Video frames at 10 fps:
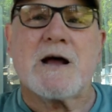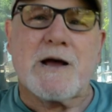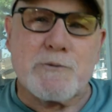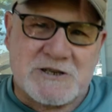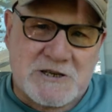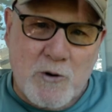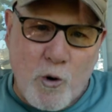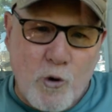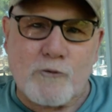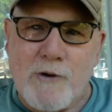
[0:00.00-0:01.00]
it was
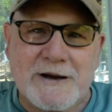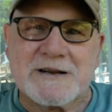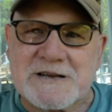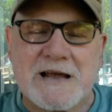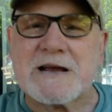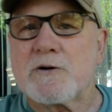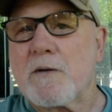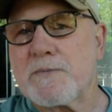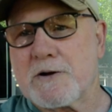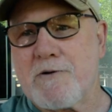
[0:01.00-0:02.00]
already taken
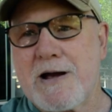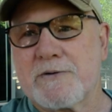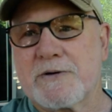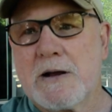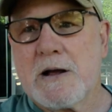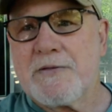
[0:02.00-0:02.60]
on the ground.